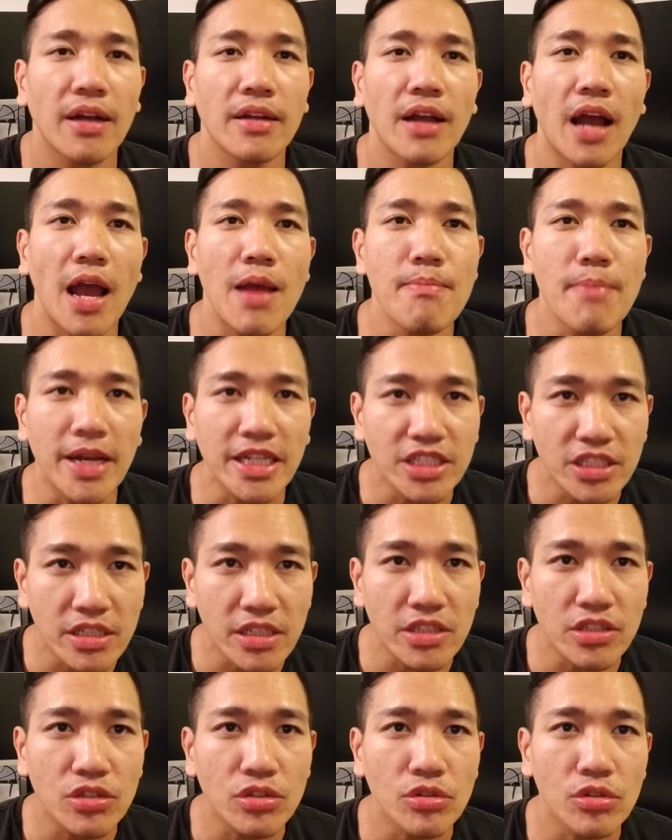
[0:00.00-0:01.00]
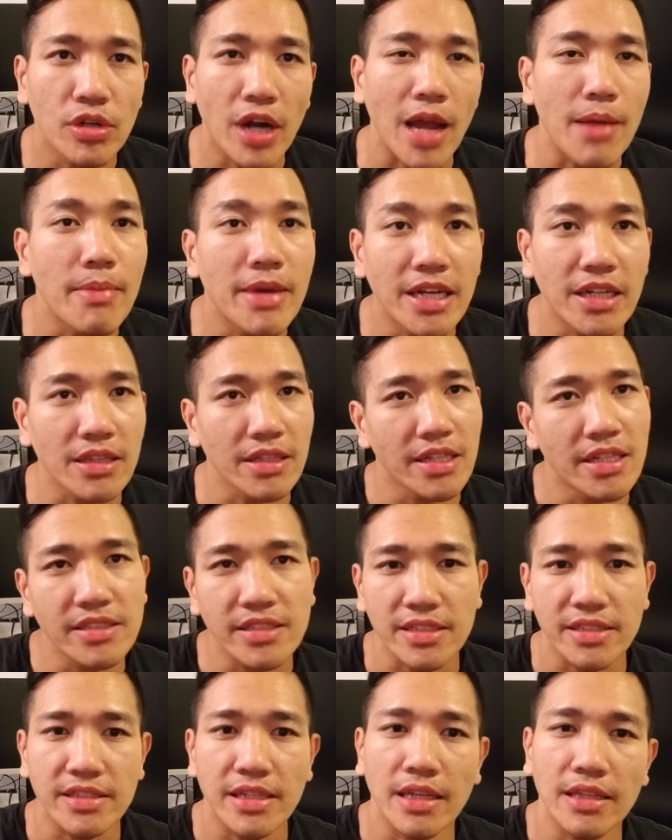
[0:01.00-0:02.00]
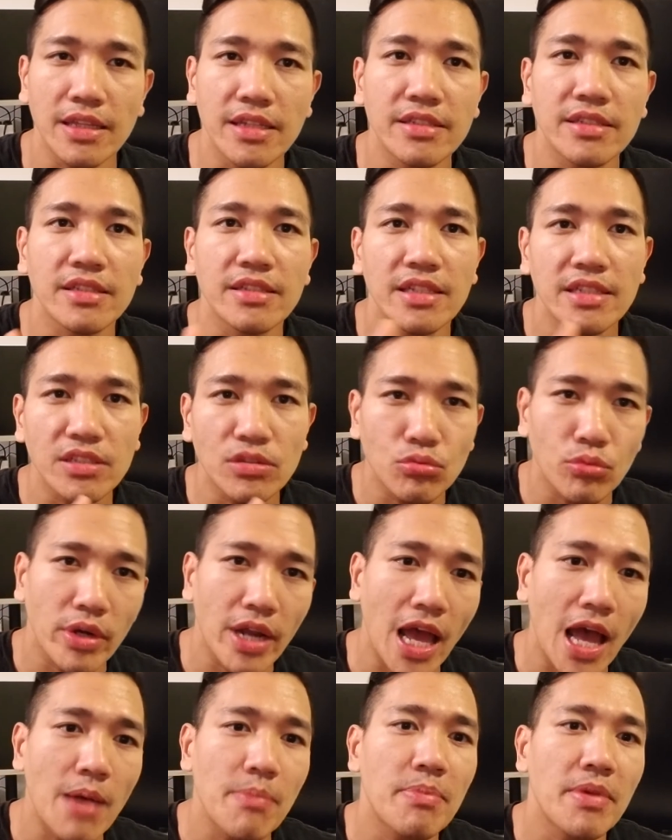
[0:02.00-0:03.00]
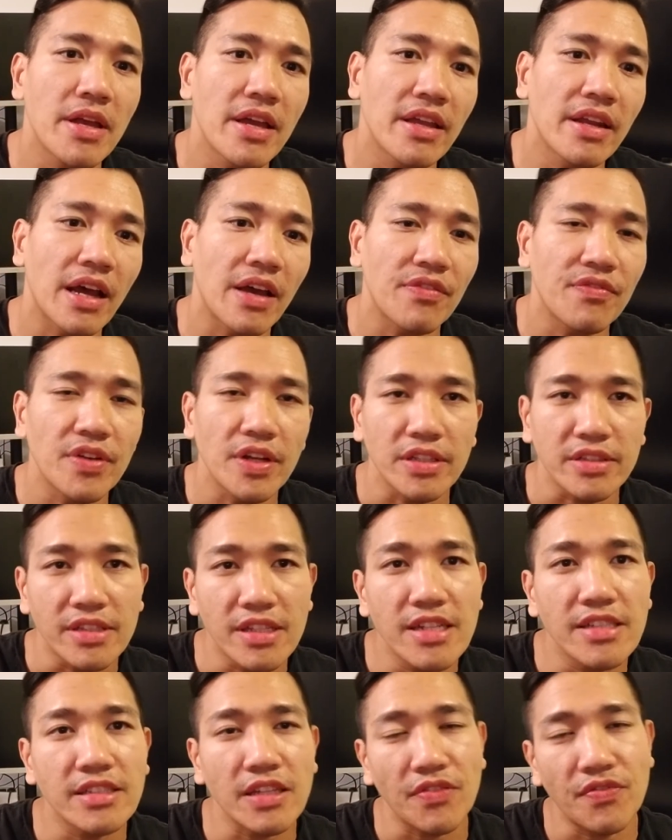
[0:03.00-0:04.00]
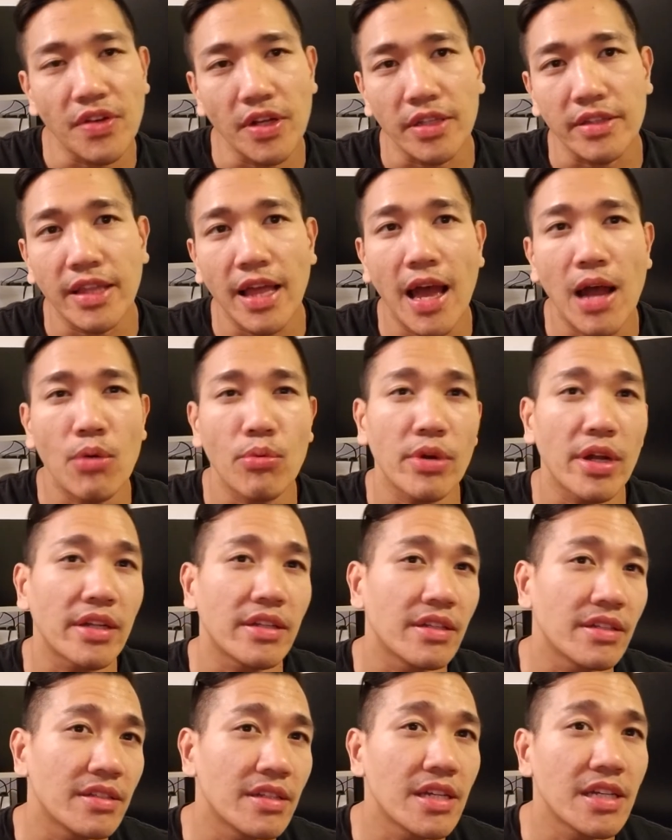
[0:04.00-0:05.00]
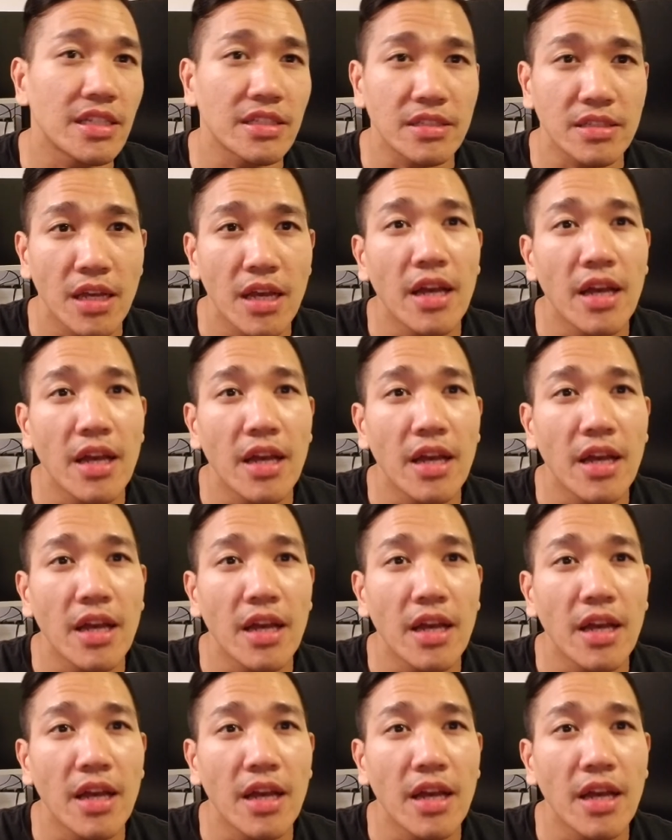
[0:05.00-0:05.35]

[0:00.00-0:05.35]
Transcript: I mentioned it to her. I made a list. I said, "Listen, this is what happened. I felt this. I felt that when I did this.